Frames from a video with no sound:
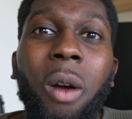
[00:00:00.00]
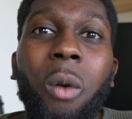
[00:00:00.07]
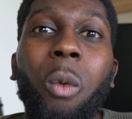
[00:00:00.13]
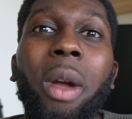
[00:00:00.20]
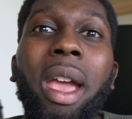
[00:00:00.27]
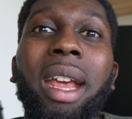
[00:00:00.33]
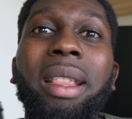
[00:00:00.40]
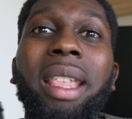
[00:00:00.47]

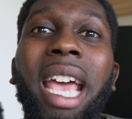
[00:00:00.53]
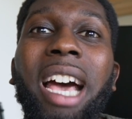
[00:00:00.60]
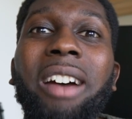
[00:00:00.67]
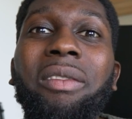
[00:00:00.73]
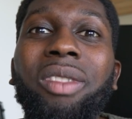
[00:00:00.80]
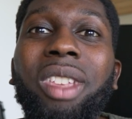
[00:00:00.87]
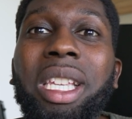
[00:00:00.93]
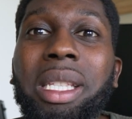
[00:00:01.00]
where they
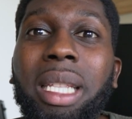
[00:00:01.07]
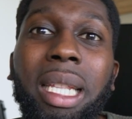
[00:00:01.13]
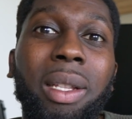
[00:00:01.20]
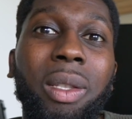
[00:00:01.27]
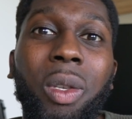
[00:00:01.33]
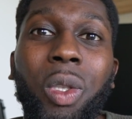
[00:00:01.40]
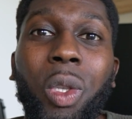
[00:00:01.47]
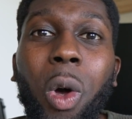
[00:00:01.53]
have these
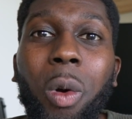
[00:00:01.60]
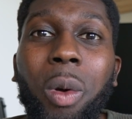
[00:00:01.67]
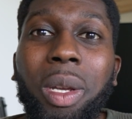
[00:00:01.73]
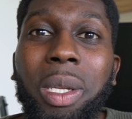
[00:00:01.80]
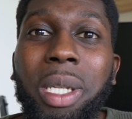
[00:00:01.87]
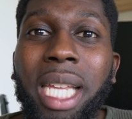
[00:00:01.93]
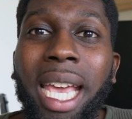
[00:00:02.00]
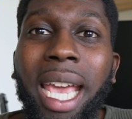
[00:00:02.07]
little
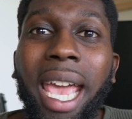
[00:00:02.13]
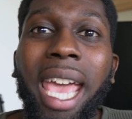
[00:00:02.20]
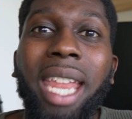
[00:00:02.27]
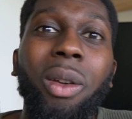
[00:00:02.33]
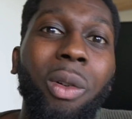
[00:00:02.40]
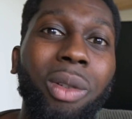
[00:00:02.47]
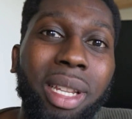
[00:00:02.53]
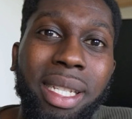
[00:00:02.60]
tutorials,
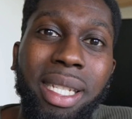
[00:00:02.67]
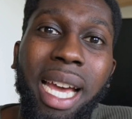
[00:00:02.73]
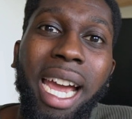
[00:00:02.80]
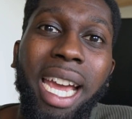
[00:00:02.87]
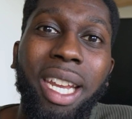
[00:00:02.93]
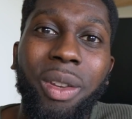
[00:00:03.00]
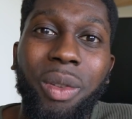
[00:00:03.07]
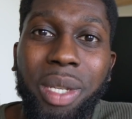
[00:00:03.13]
and on the
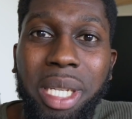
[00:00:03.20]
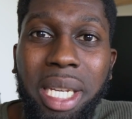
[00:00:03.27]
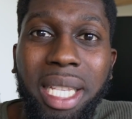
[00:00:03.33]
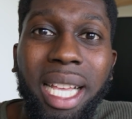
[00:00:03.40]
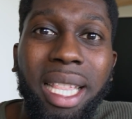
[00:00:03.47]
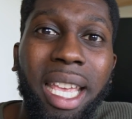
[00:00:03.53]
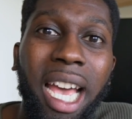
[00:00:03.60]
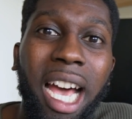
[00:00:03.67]
side you see
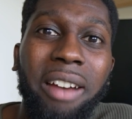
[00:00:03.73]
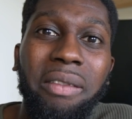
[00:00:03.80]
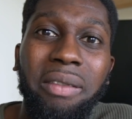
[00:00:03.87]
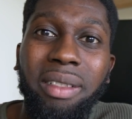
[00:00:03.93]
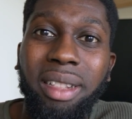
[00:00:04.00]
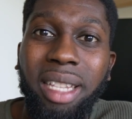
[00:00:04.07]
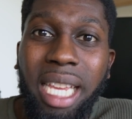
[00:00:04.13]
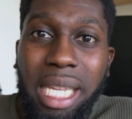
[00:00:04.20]
that they
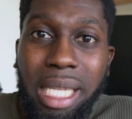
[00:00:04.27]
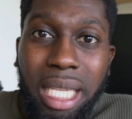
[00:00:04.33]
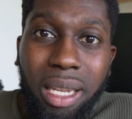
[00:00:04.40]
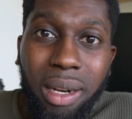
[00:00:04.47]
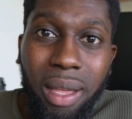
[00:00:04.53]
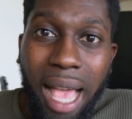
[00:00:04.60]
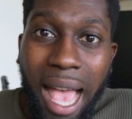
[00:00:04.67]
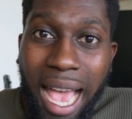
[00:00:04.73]
have these
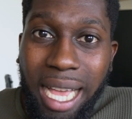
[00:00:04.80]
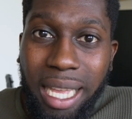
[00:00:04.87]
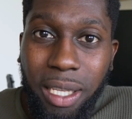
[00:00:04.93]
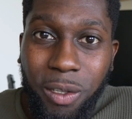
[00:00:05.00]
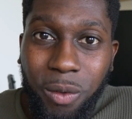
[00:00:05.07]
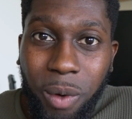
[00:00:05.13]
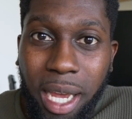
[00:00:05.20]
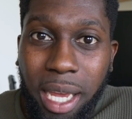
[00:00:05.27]
little
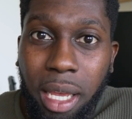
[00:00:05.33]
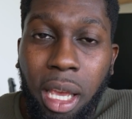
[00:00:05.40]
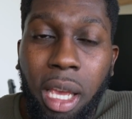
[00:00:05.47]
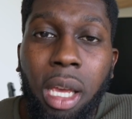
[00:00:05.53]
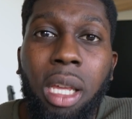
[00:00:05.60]
ads, right?